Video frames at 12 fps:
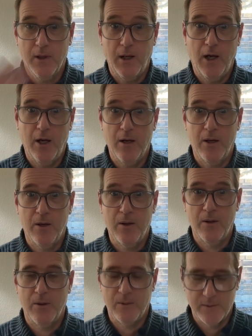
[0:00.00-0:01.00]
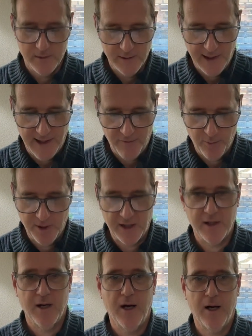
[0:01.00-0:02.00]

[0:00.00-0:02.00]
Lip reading: Hello. Hi, everybody.